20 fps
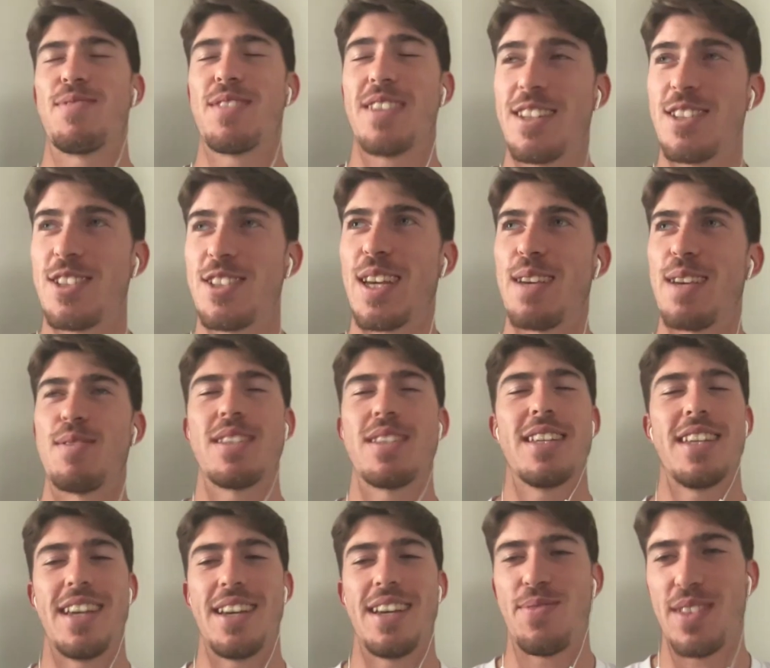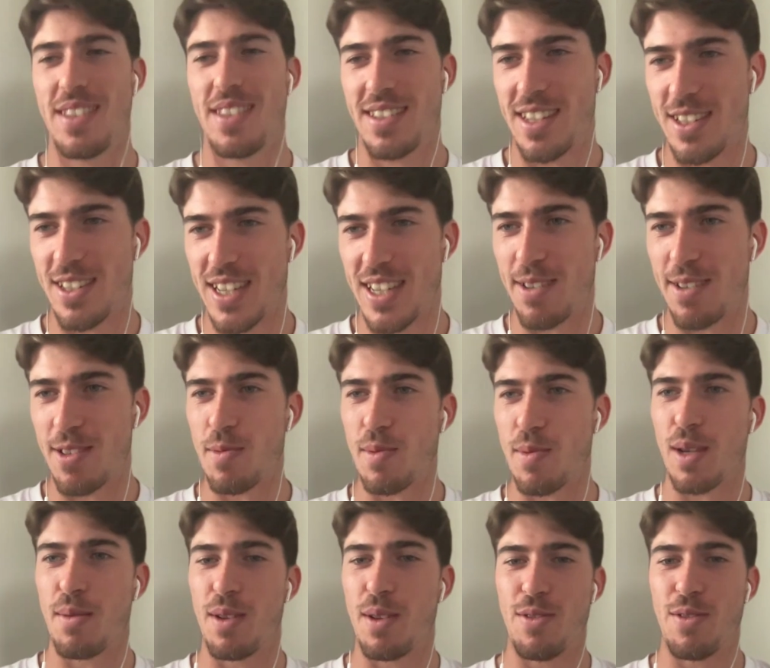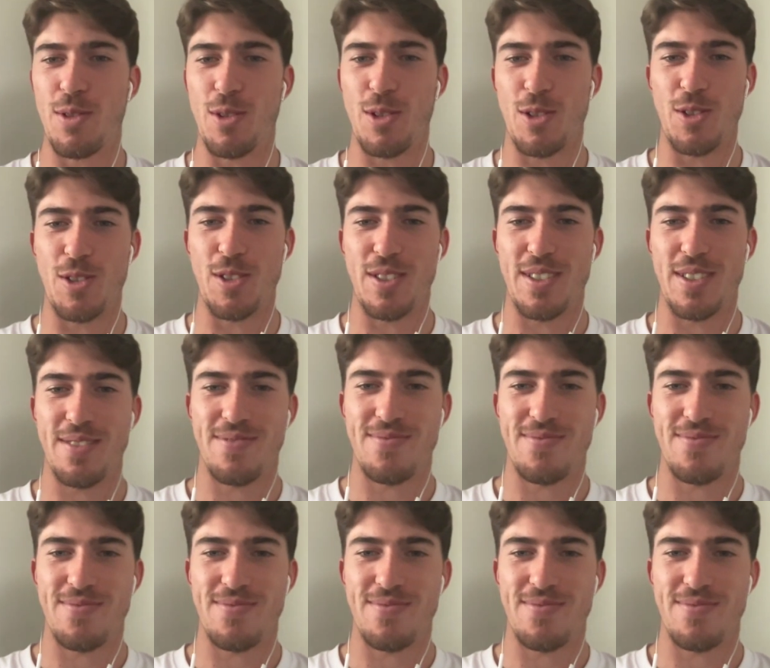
St James. Yeah. St James is becoming a fortress.